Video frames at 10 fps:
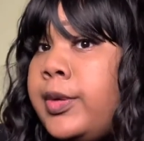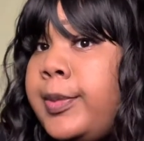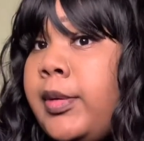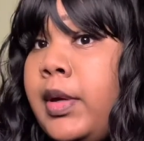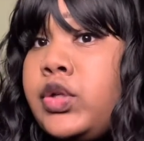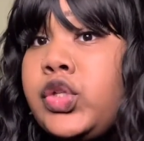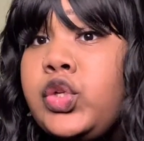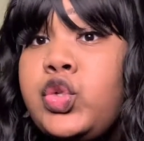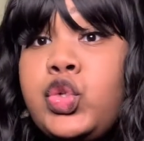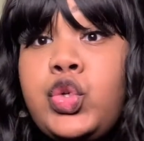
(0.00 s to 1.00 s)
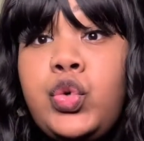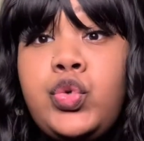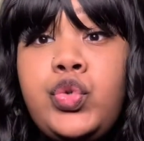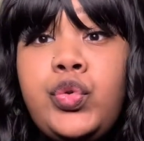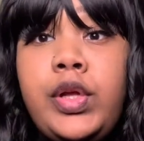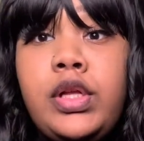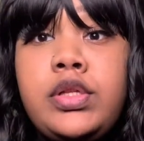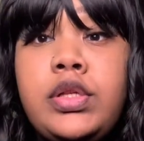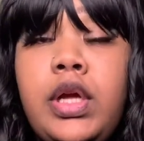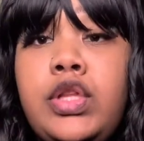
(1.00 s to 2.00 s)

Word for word: Maybe I should have showed you the inside.